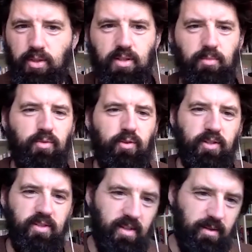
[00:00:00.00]
Which comes
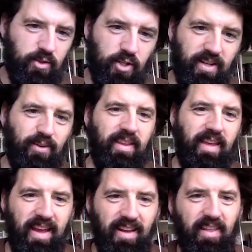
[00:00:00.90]
first, the chicken or the
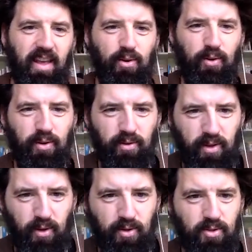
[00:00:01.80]
egg, the acorn or
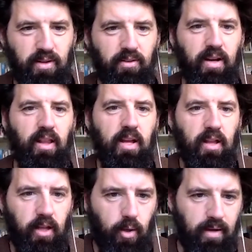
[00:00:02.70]
the oak tree, right?
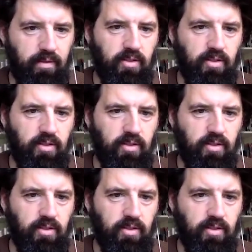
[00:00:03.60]
Like you have